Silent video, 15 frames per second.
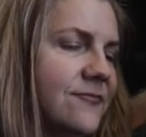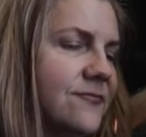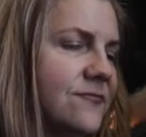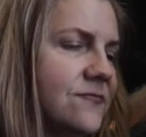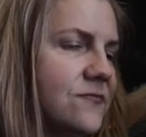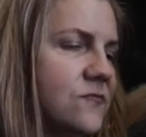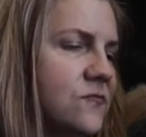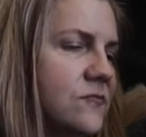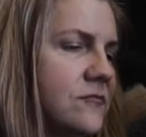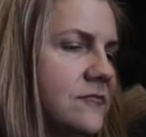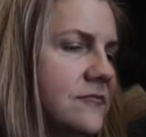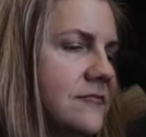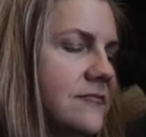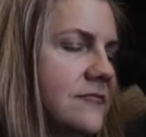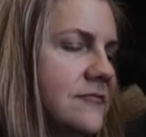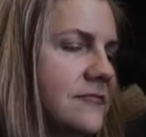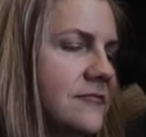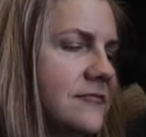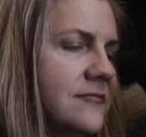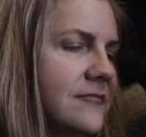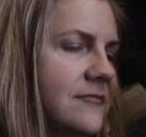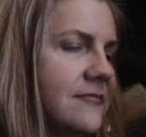
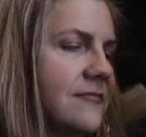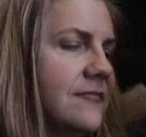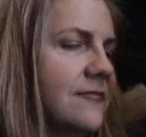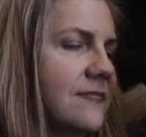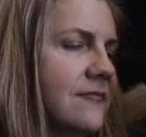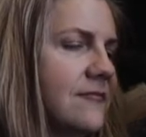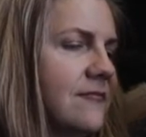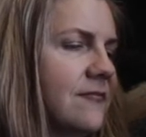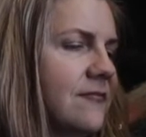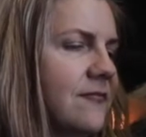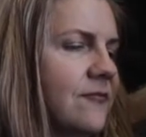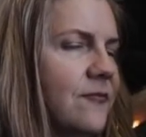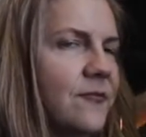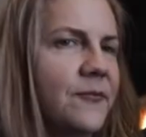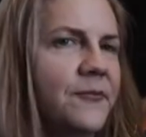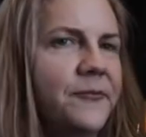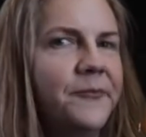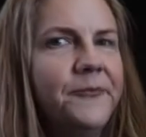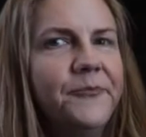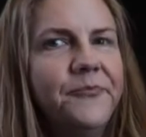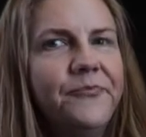No words are spoken by the person on screen.